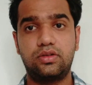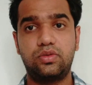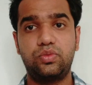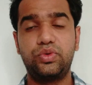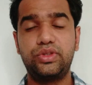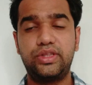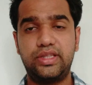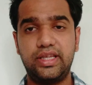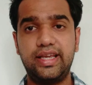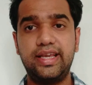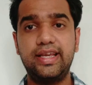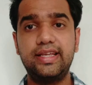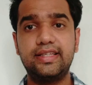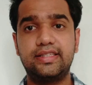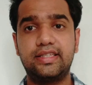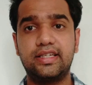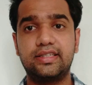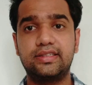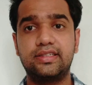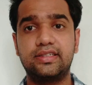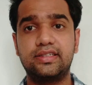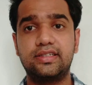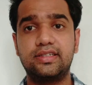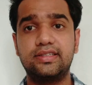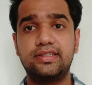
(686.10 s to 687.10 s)
with each
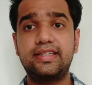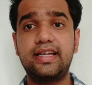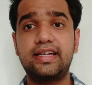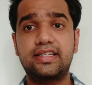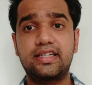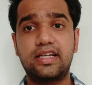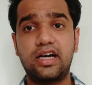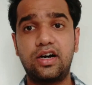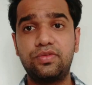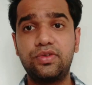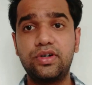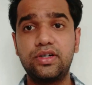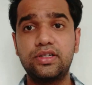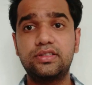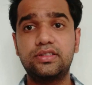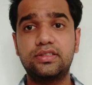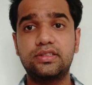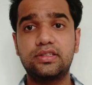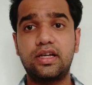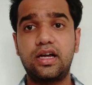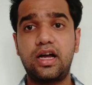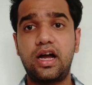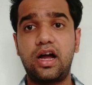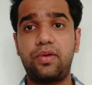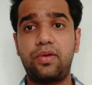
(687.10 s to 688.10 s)
other that covers
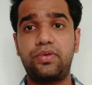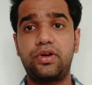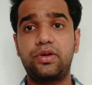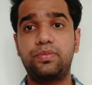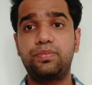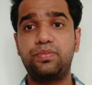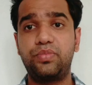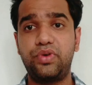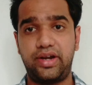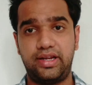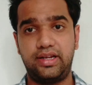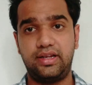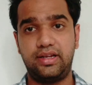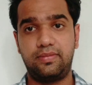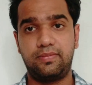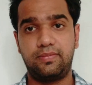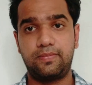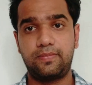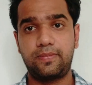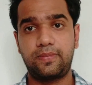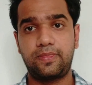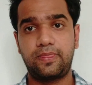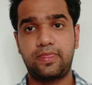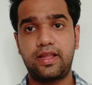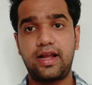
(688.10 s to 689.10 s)
our brain,
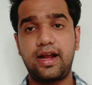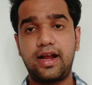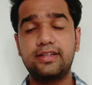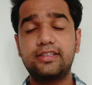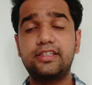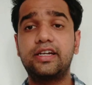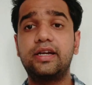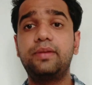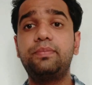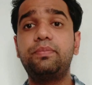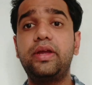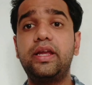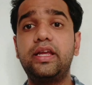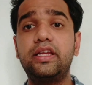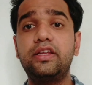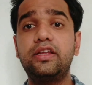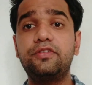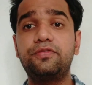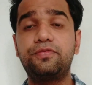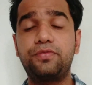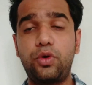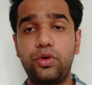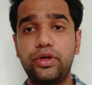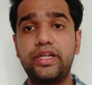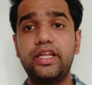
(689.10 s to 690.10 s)
and the remaining
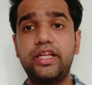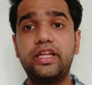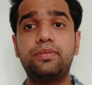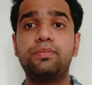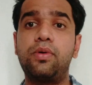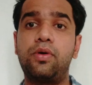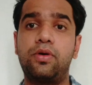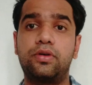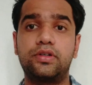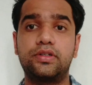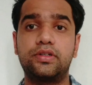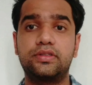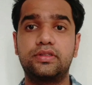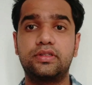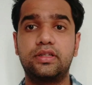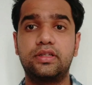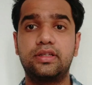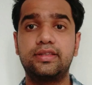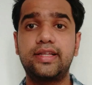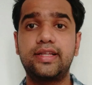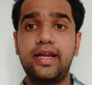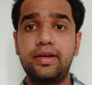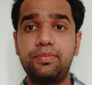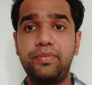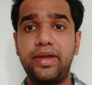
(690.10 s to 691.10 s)
14 bones
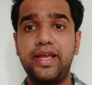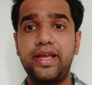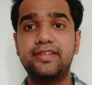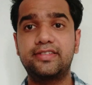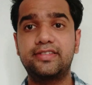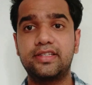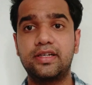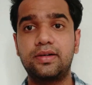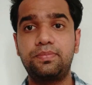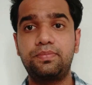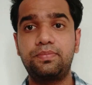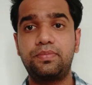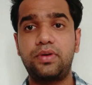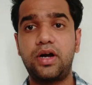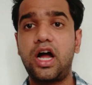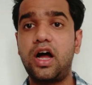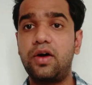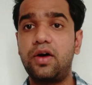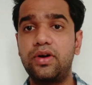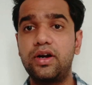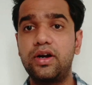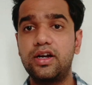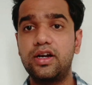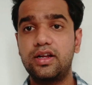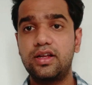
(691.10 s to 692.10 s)
that makes up
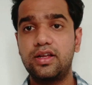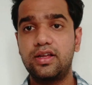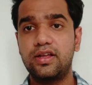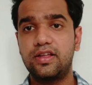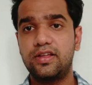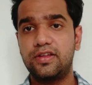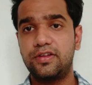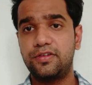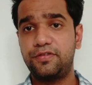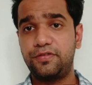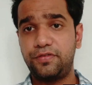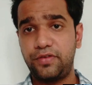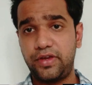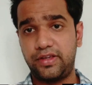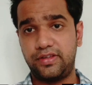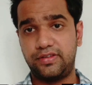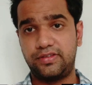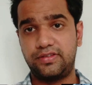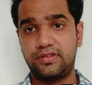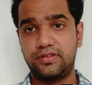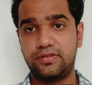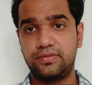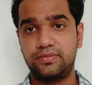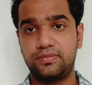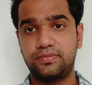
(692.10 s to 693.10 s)
our
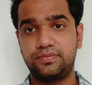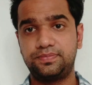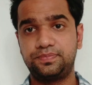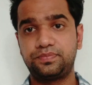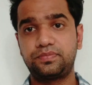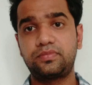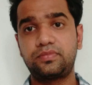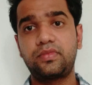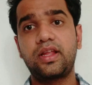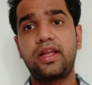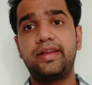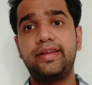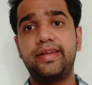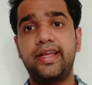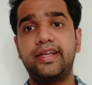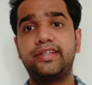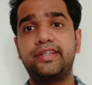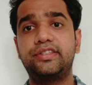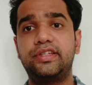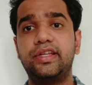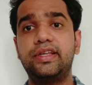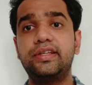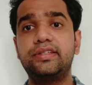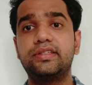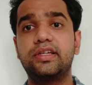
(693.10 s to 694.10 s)
face.
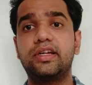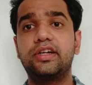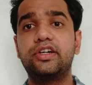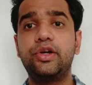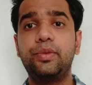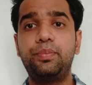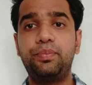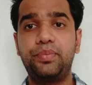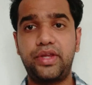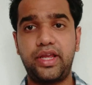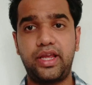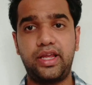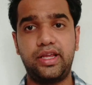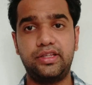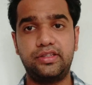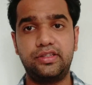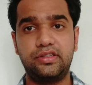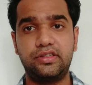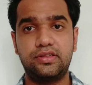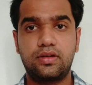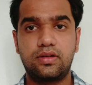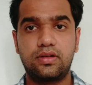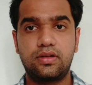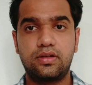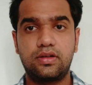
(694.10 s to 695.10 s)
Next is
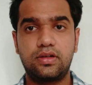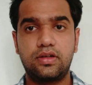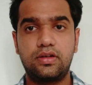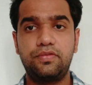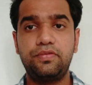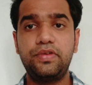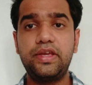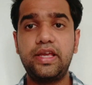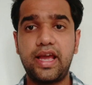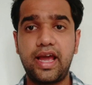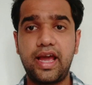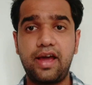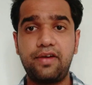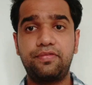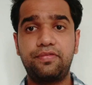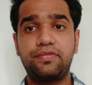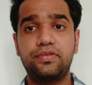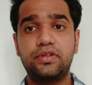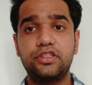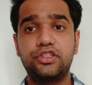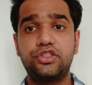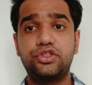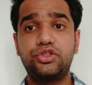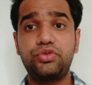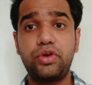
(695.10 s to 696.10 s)
ribcage. We have
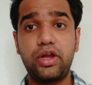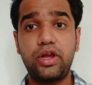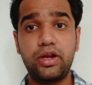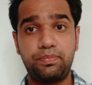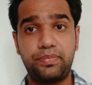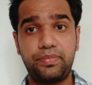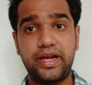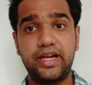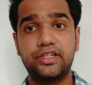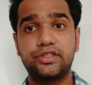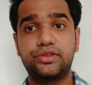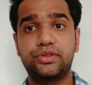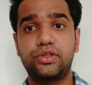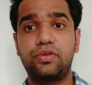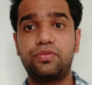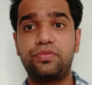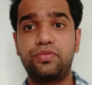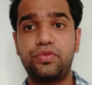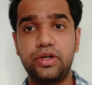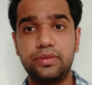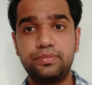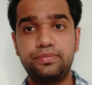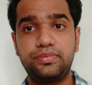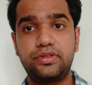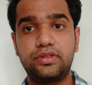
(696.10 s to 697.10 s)
12 pairs
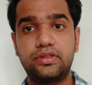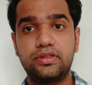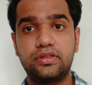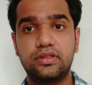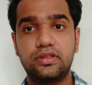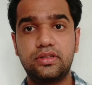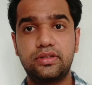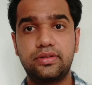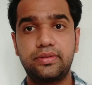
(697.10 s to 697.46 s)
of ribs,